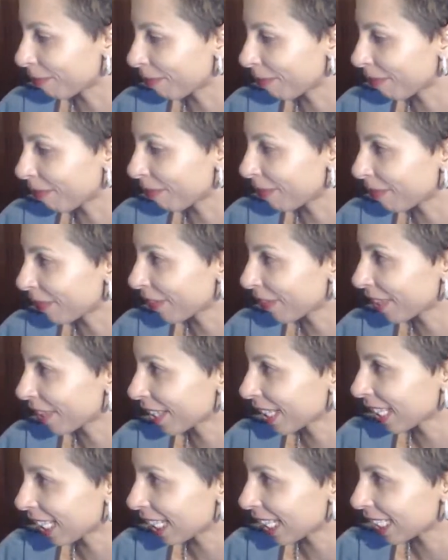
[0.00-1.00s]
didn't you make a
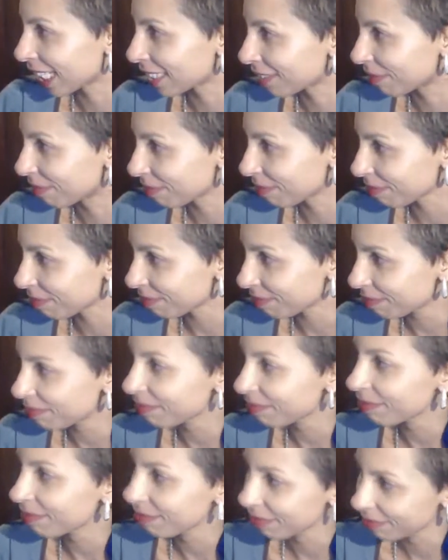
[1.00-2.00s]
video of
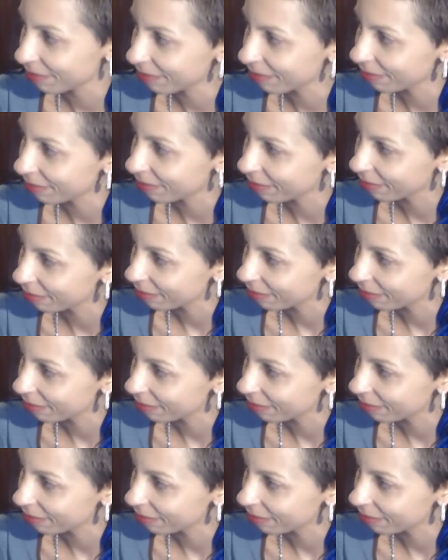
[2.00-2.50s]
Nikki as well?